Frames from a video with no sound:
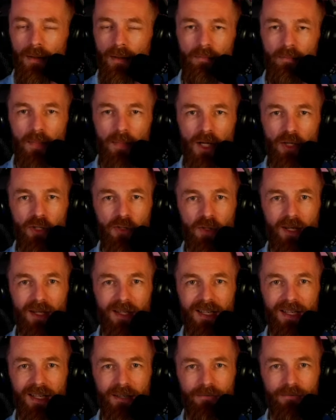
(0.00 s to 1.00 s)
make sure it
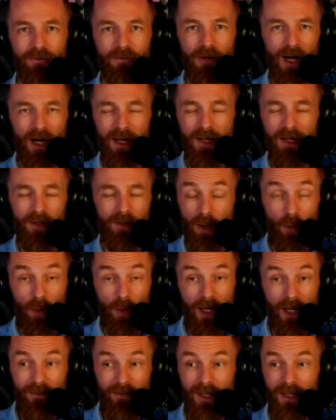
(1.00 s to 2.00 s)
kind of dries or
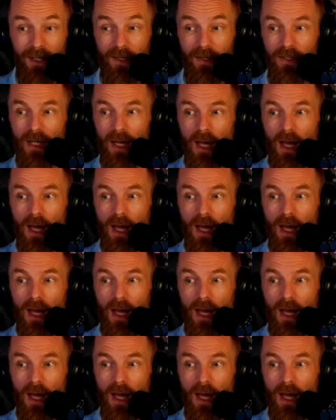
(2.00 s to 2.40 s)
whatever it is.